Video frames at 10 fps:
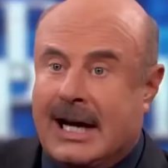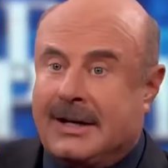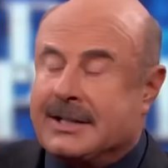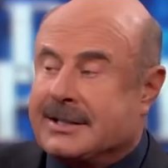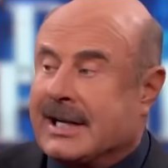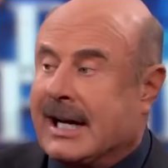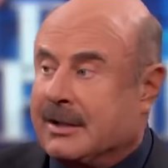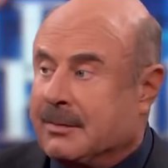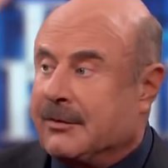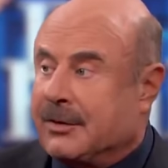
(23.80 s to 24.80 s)
I just
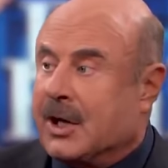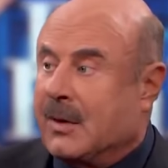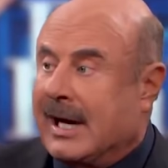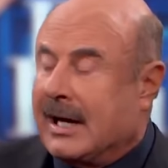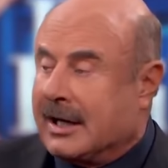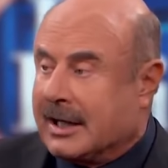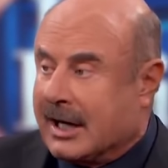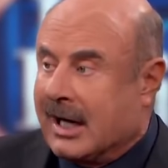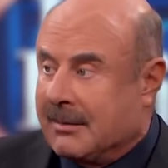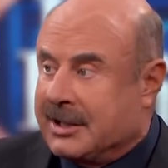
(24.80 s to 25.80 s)
got to throw out
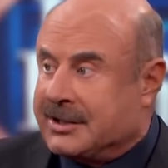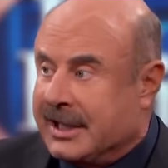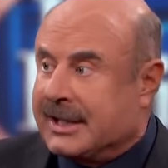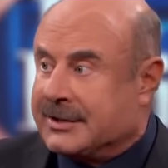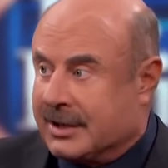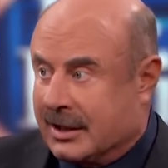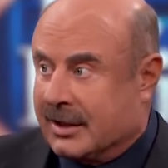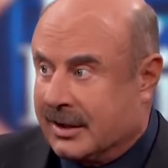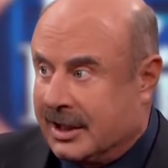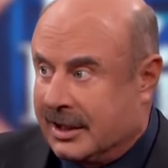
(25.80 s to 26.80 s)
a common sense
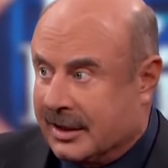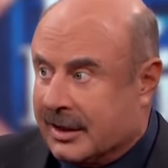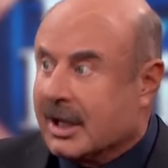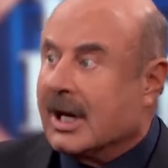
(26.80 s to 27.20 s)
alert here.